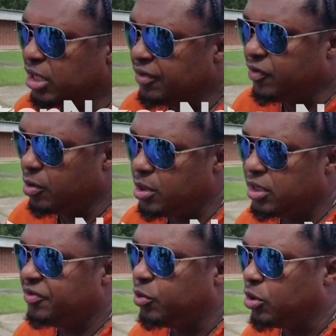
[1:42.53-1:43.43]
an
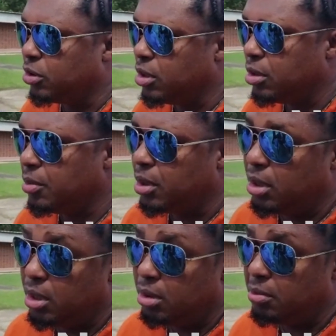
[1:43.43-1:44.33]
informative
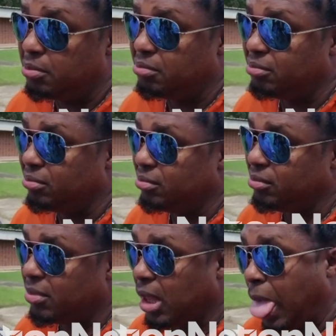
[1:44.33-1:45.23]
program.
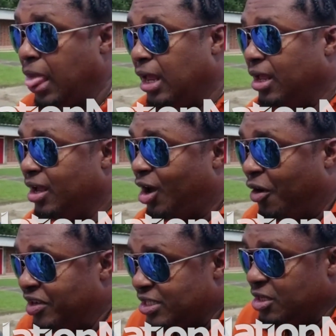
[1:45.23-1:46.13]

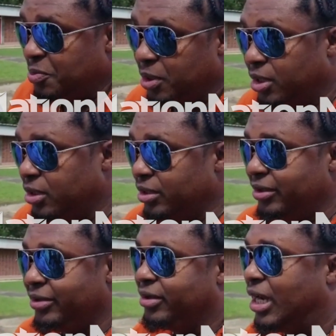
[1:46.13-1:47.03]
Obviously, but
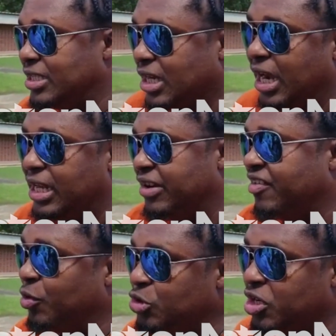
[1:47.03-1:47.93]
as a collective,
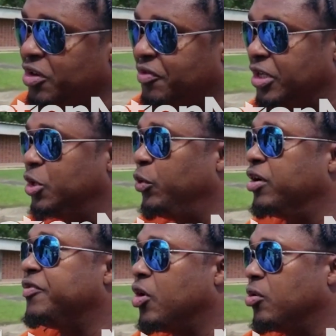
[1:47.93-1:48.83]
we're trying to find a
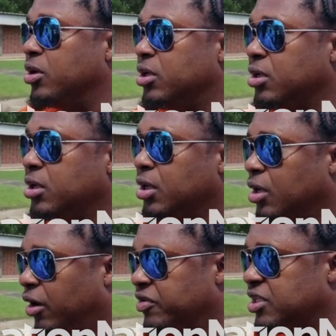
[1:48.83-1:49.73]
way forward.
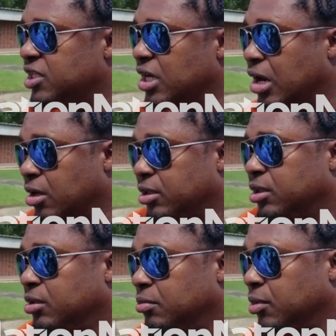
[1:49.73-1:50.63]
Obviously, it's a hard
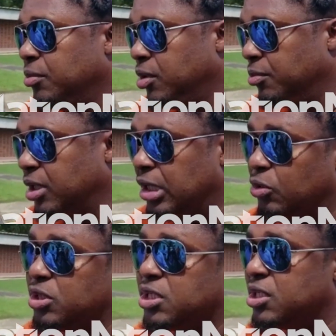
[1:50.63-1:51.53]
time. I mean, my
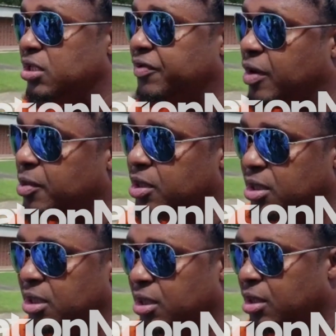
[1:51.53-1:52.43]
condolences to the family,
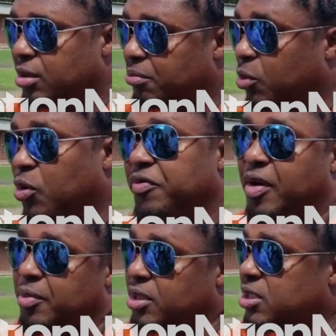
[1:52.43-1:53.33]
both
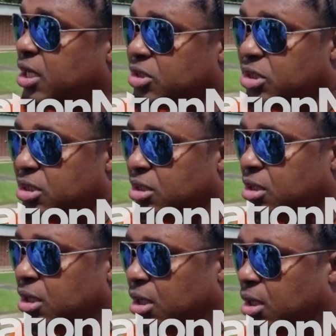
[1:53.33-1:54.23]
families actually.
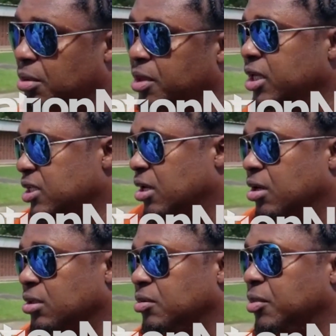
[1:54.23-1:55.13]
It is a
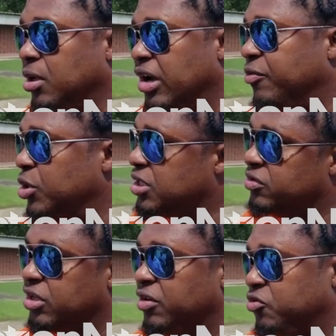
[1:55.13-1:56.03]
hard time, but everybody's
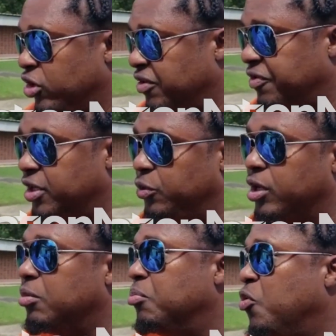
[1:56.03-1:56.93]
trying to find a way
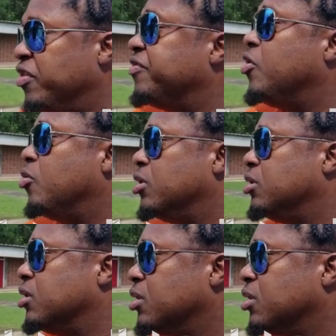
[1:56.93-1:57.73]
of moving forward.